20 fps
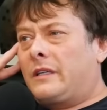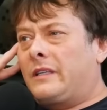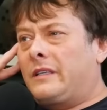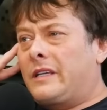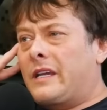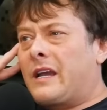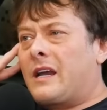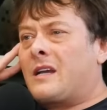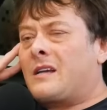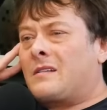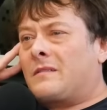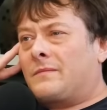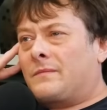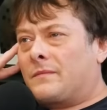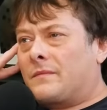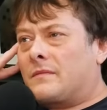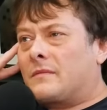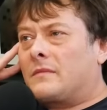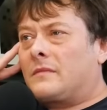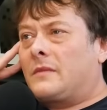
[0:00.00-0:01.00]
Yeah,
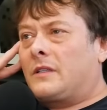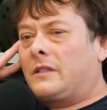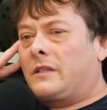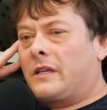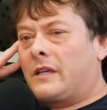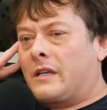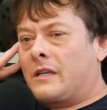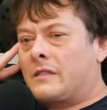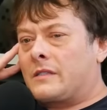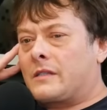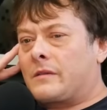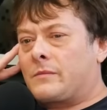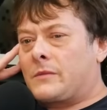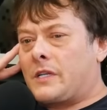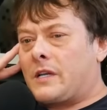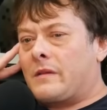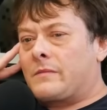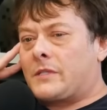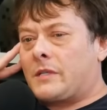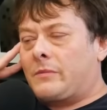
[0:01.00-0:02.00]

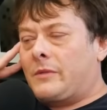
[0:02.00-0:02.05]
sometimes.